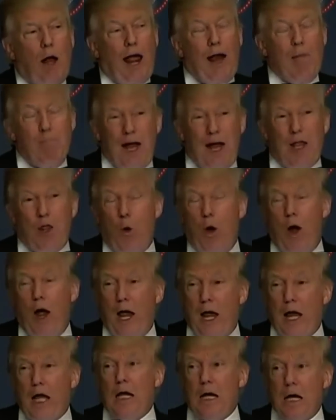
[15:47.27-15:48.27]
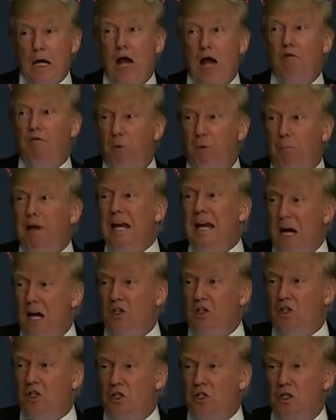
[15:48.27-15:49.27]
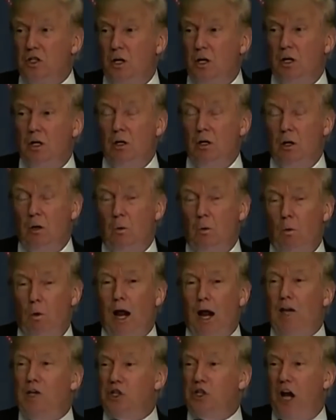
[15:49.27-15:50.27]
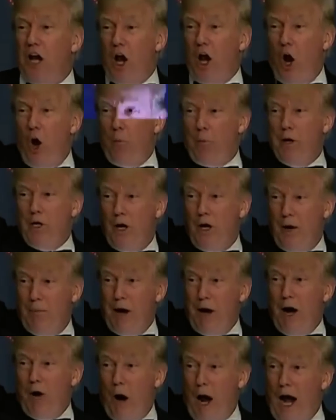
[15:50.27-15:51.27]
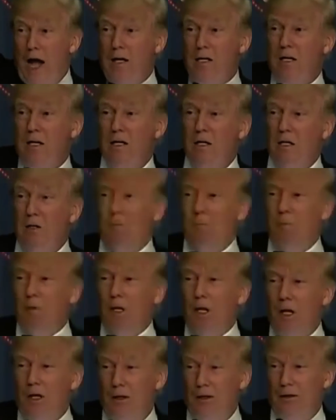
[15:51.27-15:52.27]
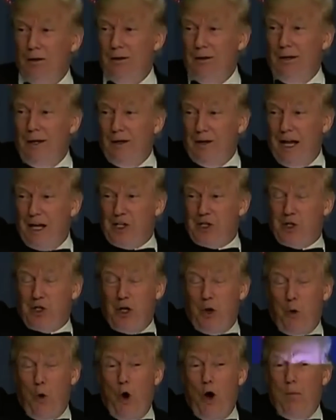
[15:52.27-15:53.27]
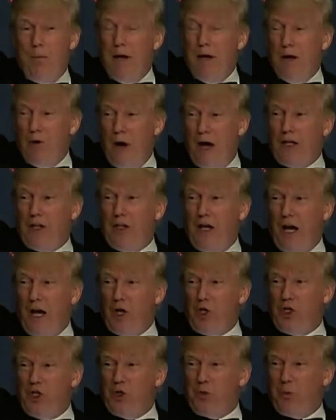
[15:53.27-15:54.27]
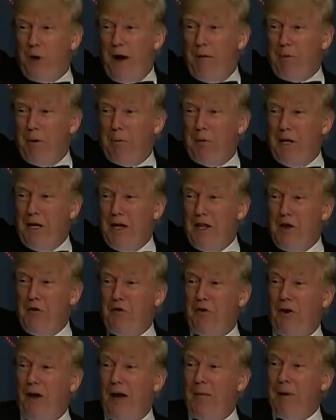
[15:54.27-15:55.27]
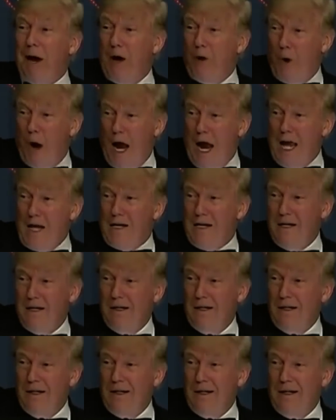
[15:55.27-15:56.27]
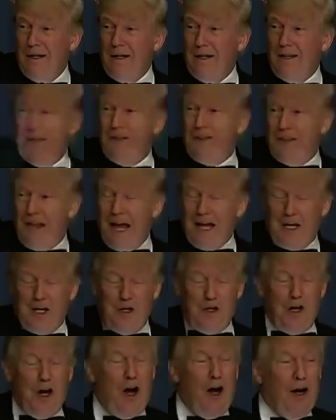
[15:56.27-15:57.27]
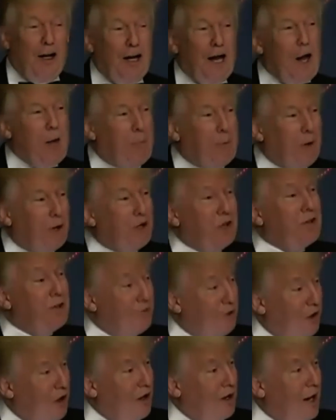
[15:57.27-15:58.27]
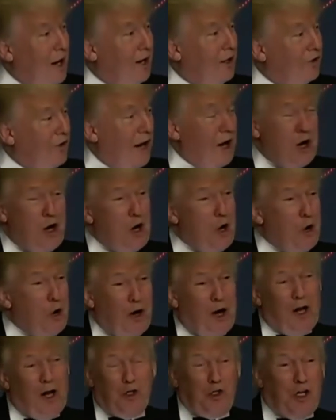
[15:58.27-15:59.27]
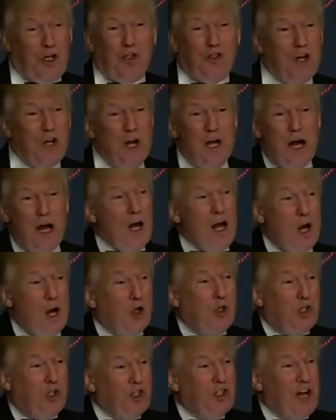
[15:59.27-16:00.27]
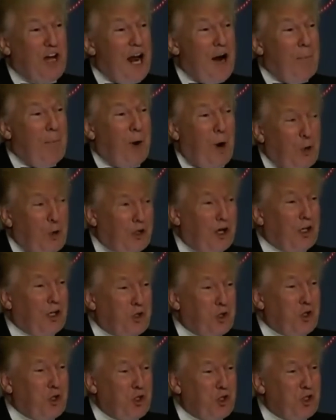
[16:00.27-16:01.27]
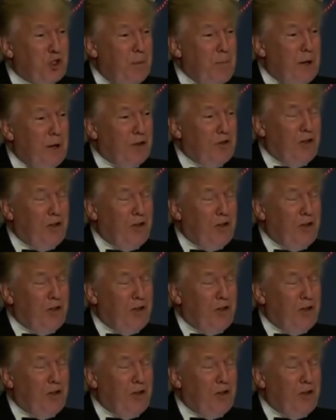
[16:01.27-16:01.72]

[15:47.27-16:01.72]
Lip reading: and by the way, and for peanuts, when I say open, am I right? That's the woman right there. She's probably on the, am I right? Thank you, darling. I appreciate it. Very nice. I don't know who the hell she is. I know she's not a protester. She's on my